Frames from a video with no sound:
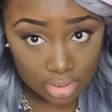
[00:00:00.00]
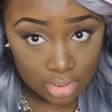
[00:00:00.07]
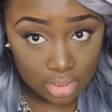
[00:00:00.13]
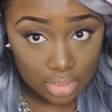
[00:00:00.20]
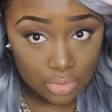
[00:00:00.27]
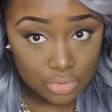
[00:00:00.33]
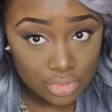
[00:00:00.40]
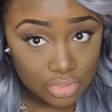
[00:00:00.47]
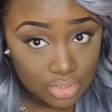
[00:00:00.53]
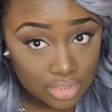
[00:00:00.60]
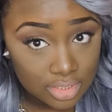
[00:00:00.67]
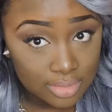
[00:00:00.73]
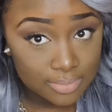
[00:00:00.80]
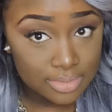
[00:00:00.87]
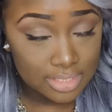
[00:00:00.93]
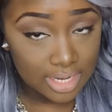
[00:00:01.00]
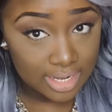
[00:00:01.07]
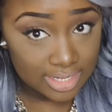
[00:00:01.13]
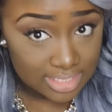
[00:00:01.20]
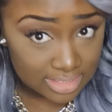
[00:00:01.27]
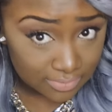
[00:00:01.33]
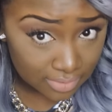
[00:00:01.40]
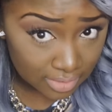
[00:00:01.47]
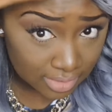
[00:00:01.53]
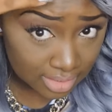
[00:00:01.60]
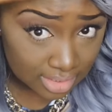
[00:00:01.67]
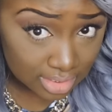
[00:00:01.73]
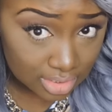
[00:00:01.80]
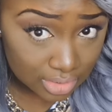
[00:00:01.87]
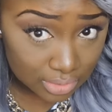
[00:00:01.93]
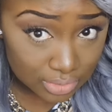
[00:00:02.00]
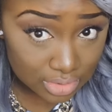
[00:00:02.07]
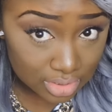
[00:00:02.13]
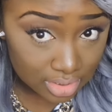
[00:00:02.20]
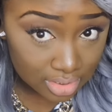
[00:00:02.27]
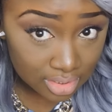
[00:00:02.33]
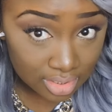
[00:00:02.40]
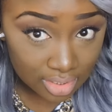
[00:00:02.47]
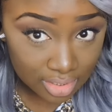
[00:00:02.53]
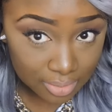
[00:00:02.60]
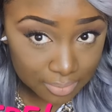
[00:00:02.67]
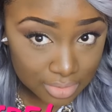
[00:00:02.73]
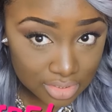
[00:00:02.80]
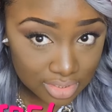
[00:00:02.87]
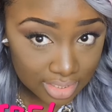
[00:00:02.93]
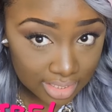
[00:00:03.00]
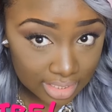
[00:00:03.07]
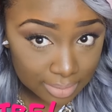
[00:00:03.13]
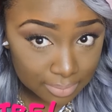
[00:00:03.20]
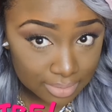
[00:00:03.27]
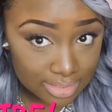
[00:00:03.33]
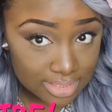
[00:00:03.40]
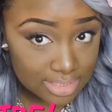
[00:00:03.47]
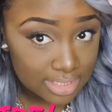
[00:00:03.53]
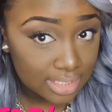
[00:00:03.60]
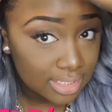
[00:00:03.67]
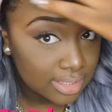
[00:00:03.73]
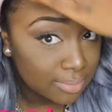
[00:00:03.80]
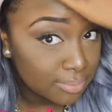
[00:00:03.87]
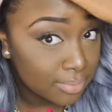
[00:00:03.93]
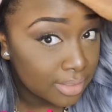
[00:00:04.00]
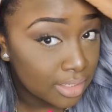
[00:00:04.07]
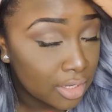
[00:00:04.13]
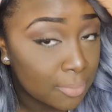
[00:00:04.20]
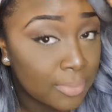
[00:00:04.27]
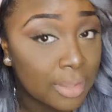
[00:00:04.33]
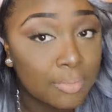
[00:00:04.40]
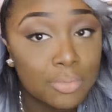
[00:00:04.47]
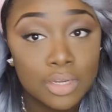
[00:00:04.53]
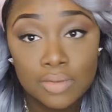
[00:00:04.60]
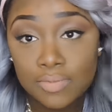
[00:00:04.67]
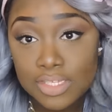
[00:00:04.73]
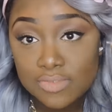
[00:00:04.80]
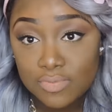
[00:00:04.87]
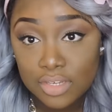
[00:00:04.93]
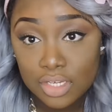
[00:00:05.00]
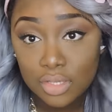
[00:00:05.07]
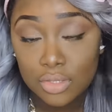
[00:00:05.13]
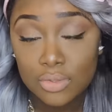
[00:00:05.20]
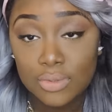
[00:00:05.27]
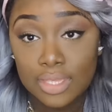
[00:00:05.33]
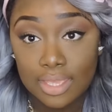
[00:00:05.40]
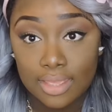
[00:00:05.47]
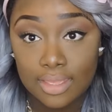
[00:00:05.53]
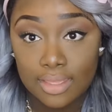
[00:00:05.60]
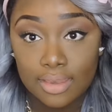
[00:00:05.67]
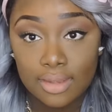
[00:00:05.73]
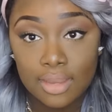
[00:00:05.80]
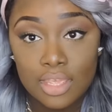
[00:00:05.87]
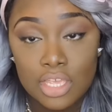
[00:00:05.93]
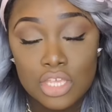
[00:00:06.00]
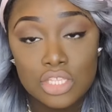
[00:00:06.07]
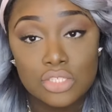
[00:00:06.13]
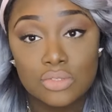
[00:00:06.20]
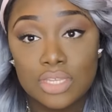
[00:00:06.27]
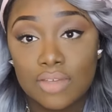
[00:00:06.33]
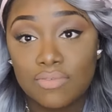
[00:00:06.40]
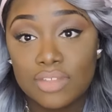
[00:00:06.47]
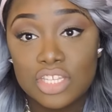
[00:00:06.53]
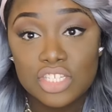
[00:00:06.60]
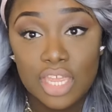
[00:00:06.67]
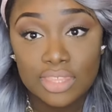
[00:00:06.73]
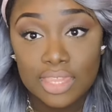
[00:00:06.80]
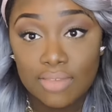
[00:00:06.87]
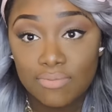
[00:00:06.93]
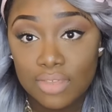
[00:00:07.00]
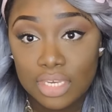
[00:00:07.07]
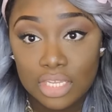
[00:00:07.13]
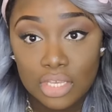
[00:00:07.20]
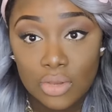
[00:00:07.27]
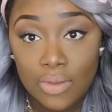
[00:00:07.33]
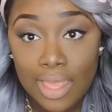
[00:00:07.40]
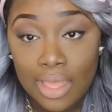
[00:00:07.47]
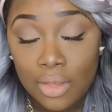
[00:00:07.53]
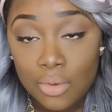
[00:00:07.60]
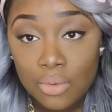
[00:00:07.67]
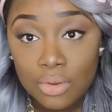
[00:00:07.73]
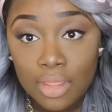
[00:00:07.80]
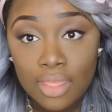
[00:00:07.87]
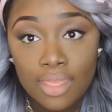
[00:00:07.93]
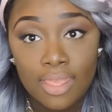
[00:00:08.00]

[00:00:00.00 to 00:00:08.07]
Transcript: The closure, I'm sorry, it's a very good closure, but you're not able to see it, but on my previous video you can. So definitely check that video out.